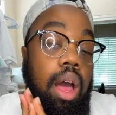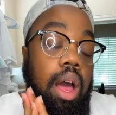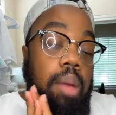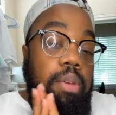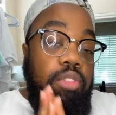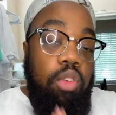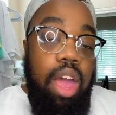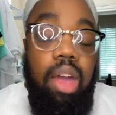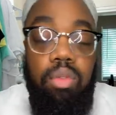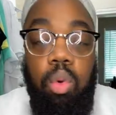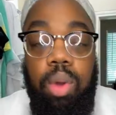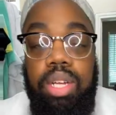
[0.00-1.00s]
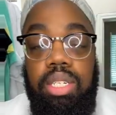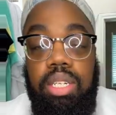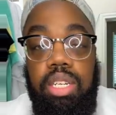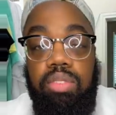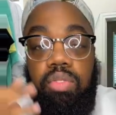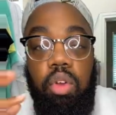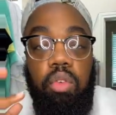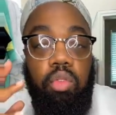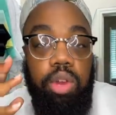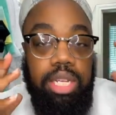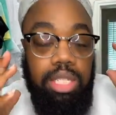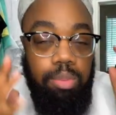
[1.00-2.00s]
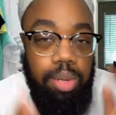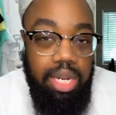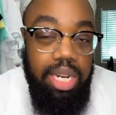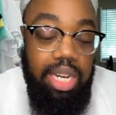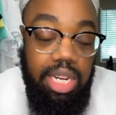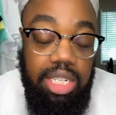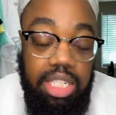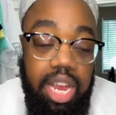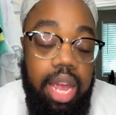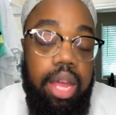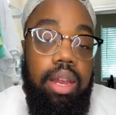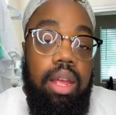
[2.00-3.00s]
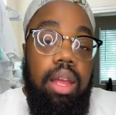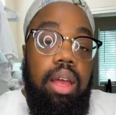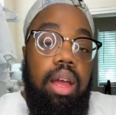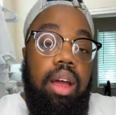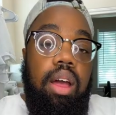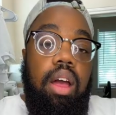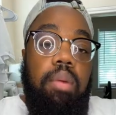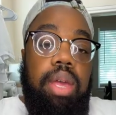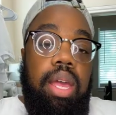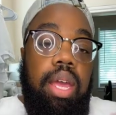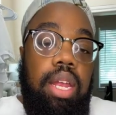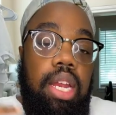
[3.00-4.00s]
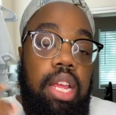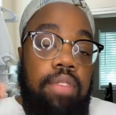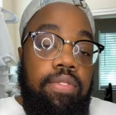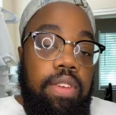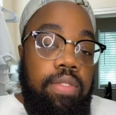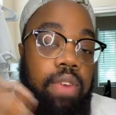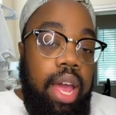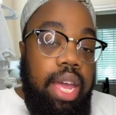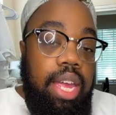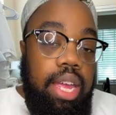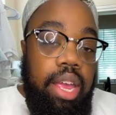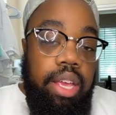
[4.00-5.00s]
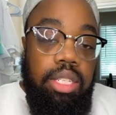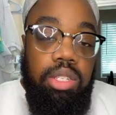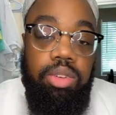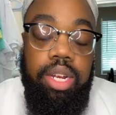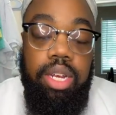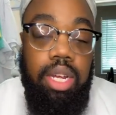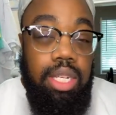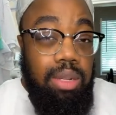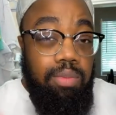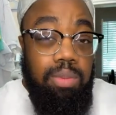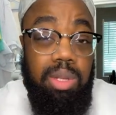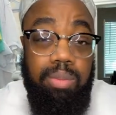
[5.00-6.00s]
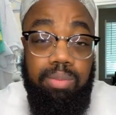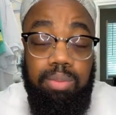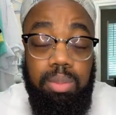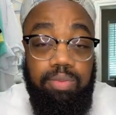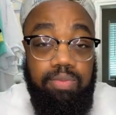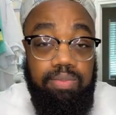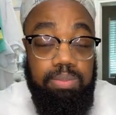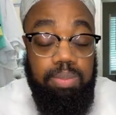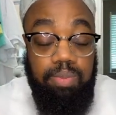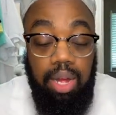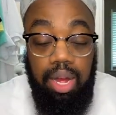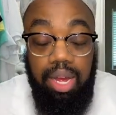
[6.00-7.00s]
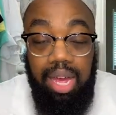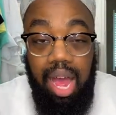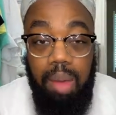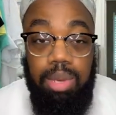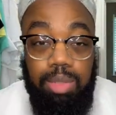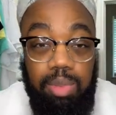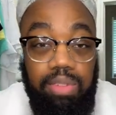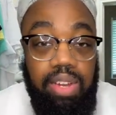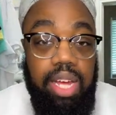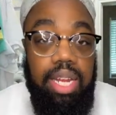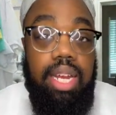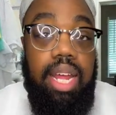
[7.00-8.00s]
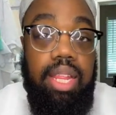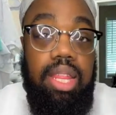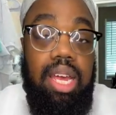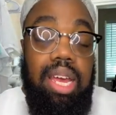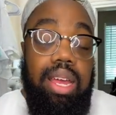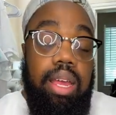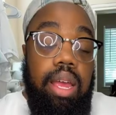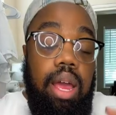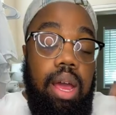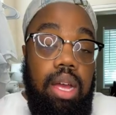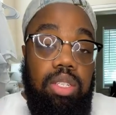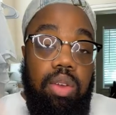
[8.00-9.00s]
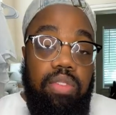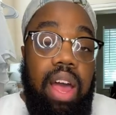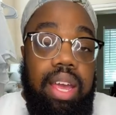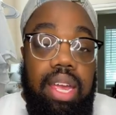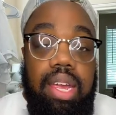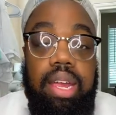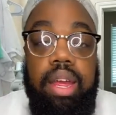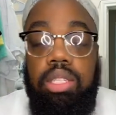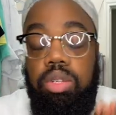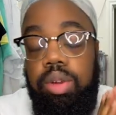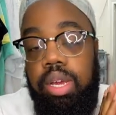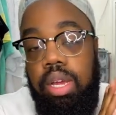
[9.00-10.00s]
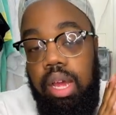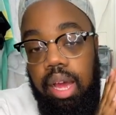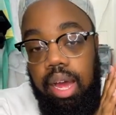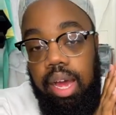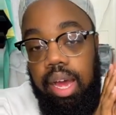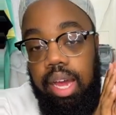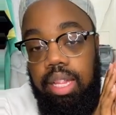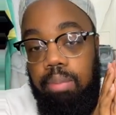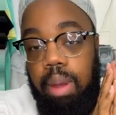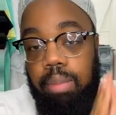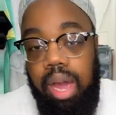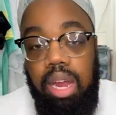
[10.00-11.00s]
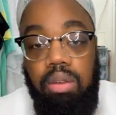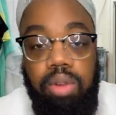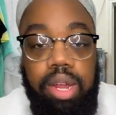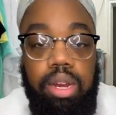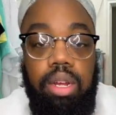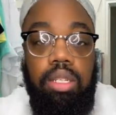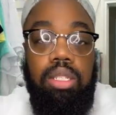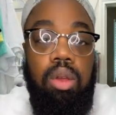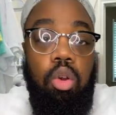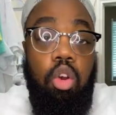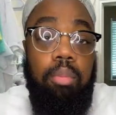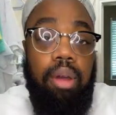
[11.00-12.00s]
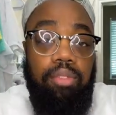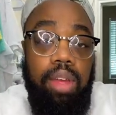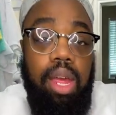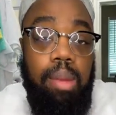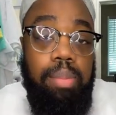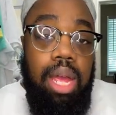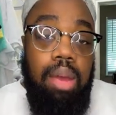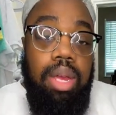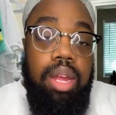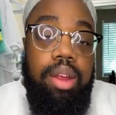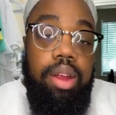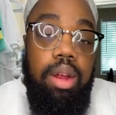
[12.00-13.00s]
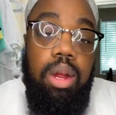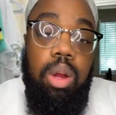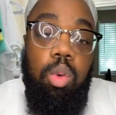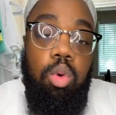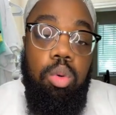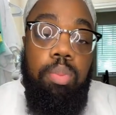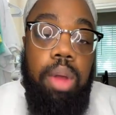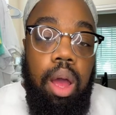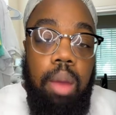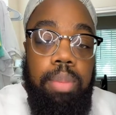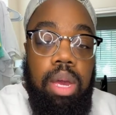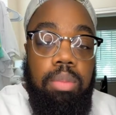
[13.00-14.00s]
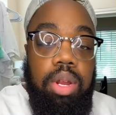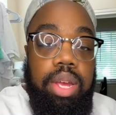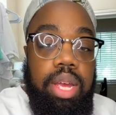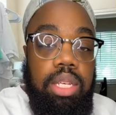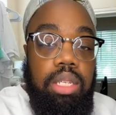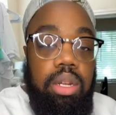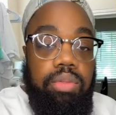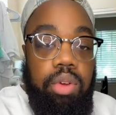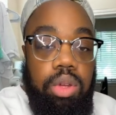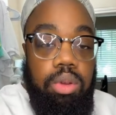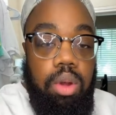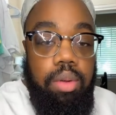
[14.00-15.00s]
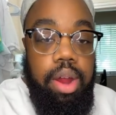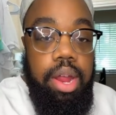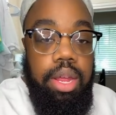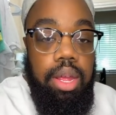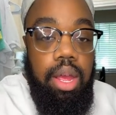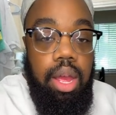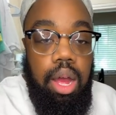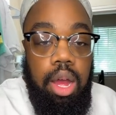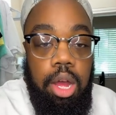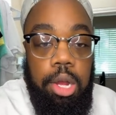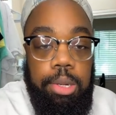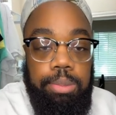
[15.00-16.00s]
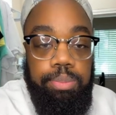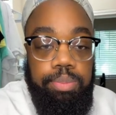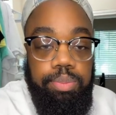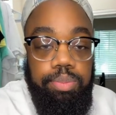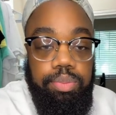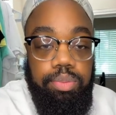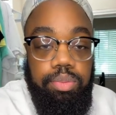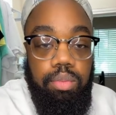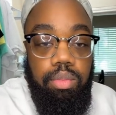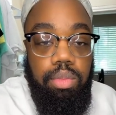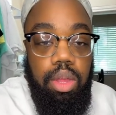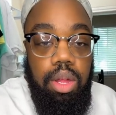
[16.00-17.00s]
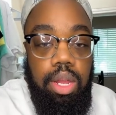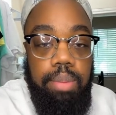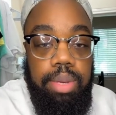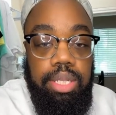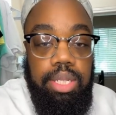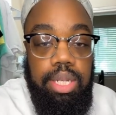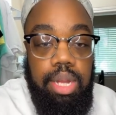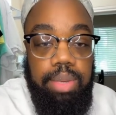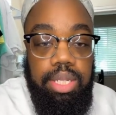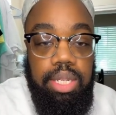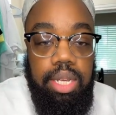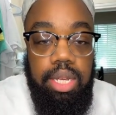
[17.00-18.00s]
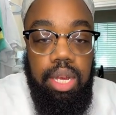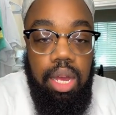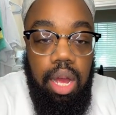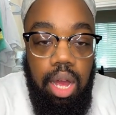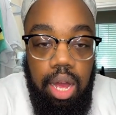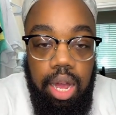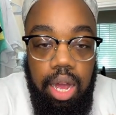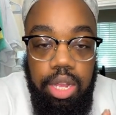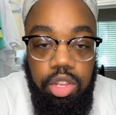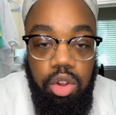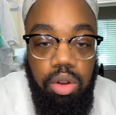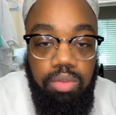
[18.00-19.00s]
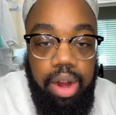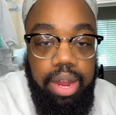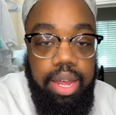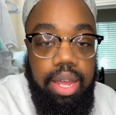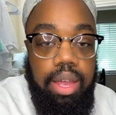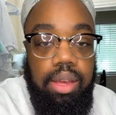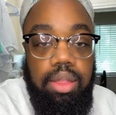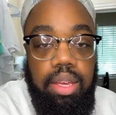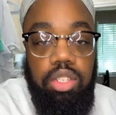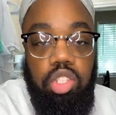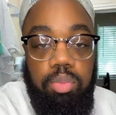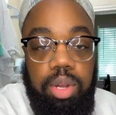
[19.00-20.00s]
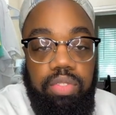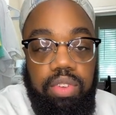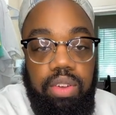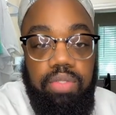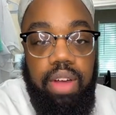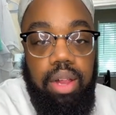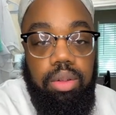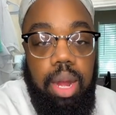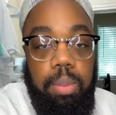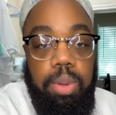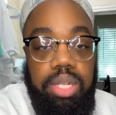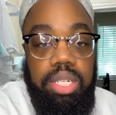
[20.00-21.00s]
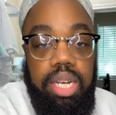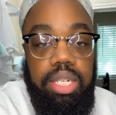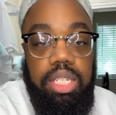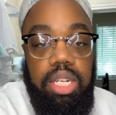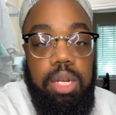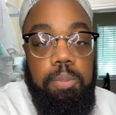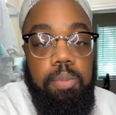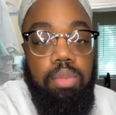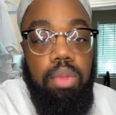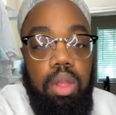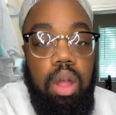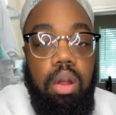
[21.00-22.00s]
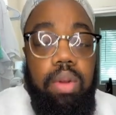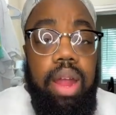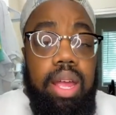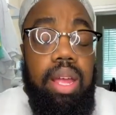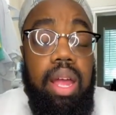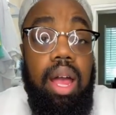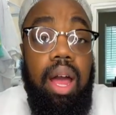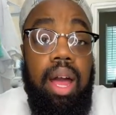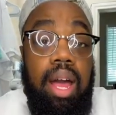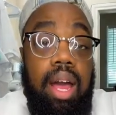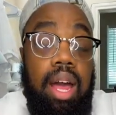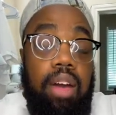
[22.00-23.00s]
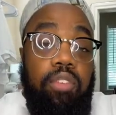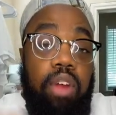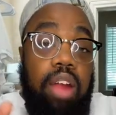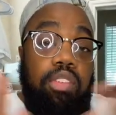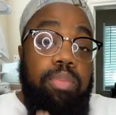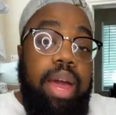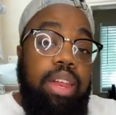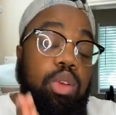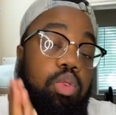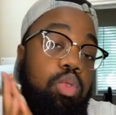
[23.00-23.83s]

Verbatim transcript: Um, if you have questions, feel free to put it in the chat. Um, and if, if I can't answer it, because I'm, I'm uh, comments be flooding in that thing. Uh, so if I can't answer it, uh, then my moderators or my fan bam in here will uh, be able to answer it for you. All right. Um, let me see. Let me see. Uh, your right hand. Thank you so much for the follow. I appreciate you. All right. Uh, for everybody